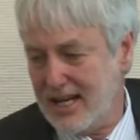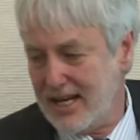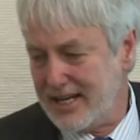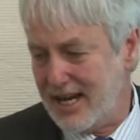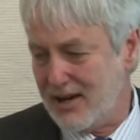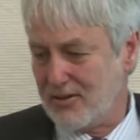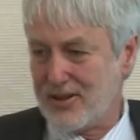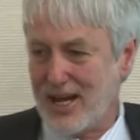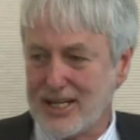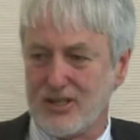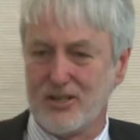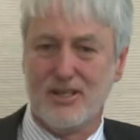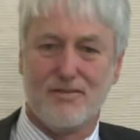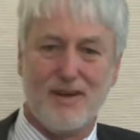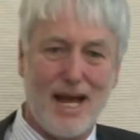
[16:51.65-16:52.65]
Now, that
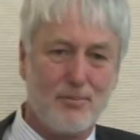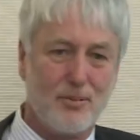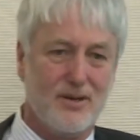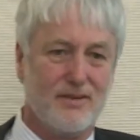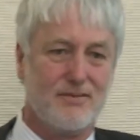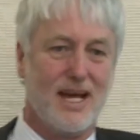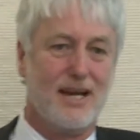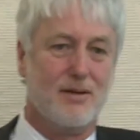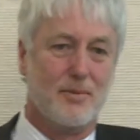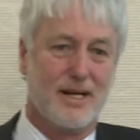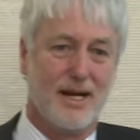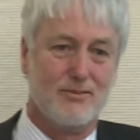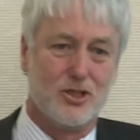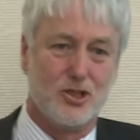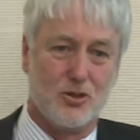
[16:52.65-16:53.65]
couldn't have happened if they hadn't been
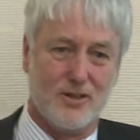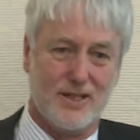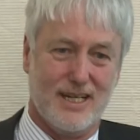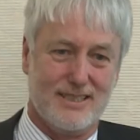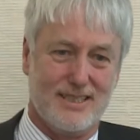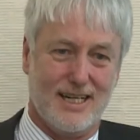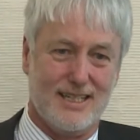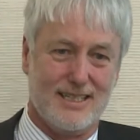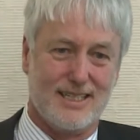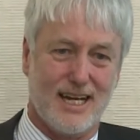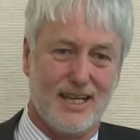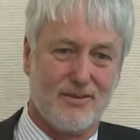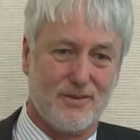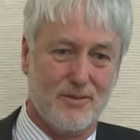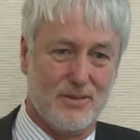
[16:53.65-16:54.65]
able to join that data
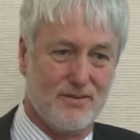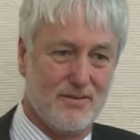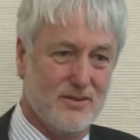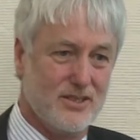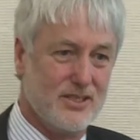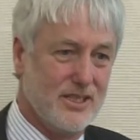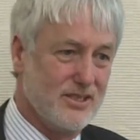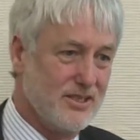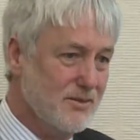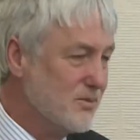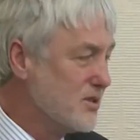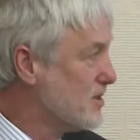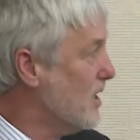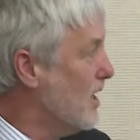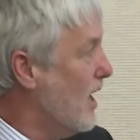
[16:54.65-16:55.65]
together from different
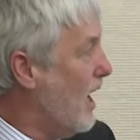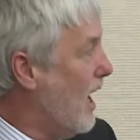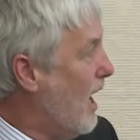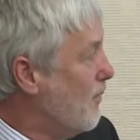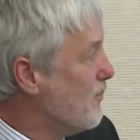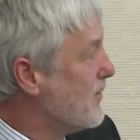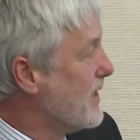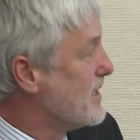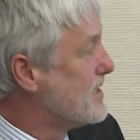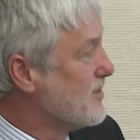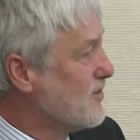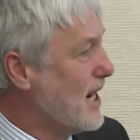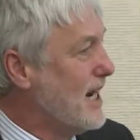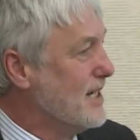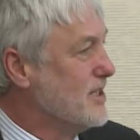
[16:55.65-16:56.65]
systems. They
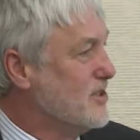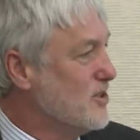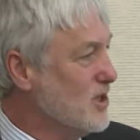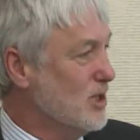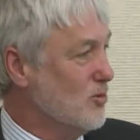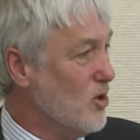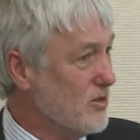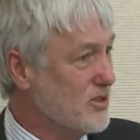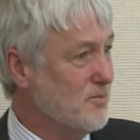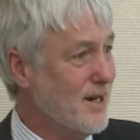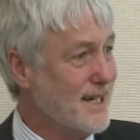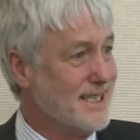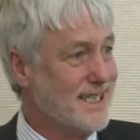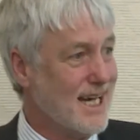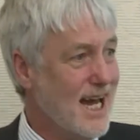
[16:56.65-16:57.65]
still had to do it whilst
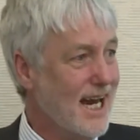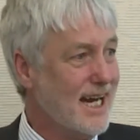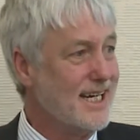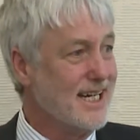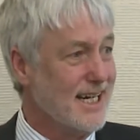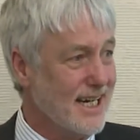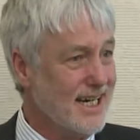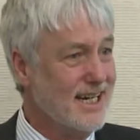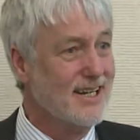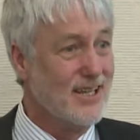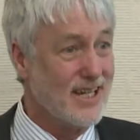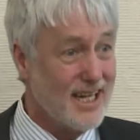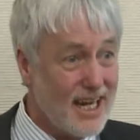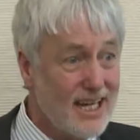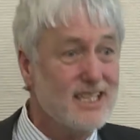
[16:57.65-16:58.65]
maintaining
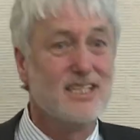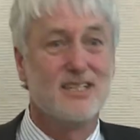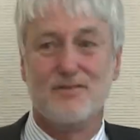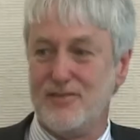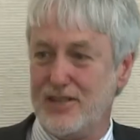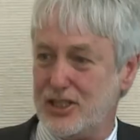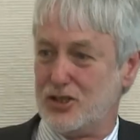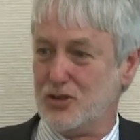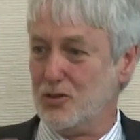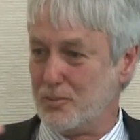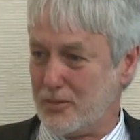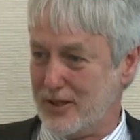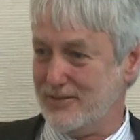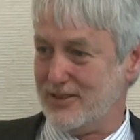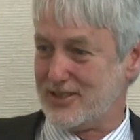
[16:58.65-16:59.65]
the individual
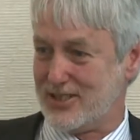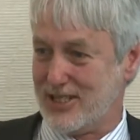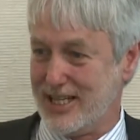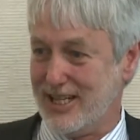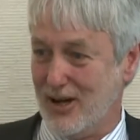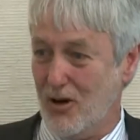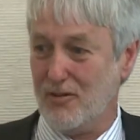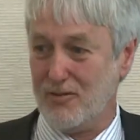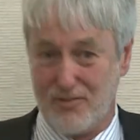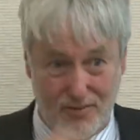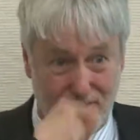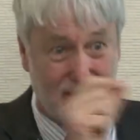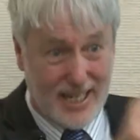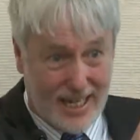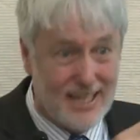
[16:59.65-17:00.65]
privacy of
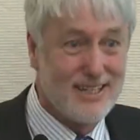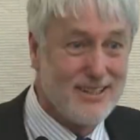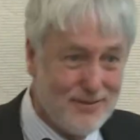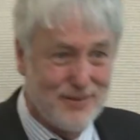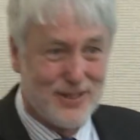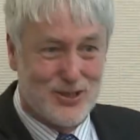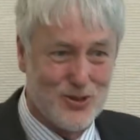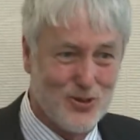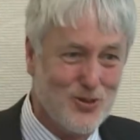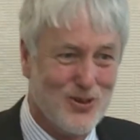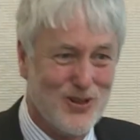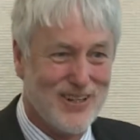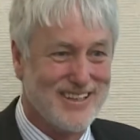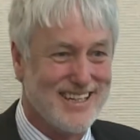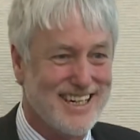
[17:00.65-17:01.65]
the individual
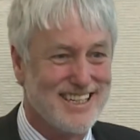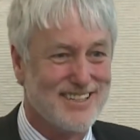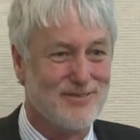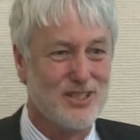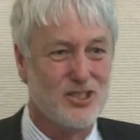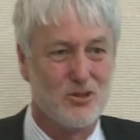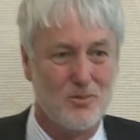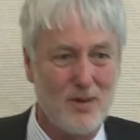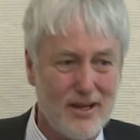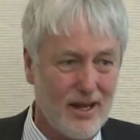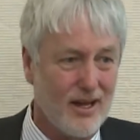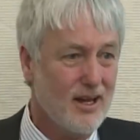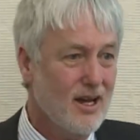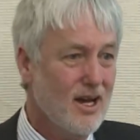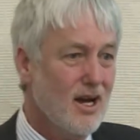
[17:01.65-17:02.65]
mother.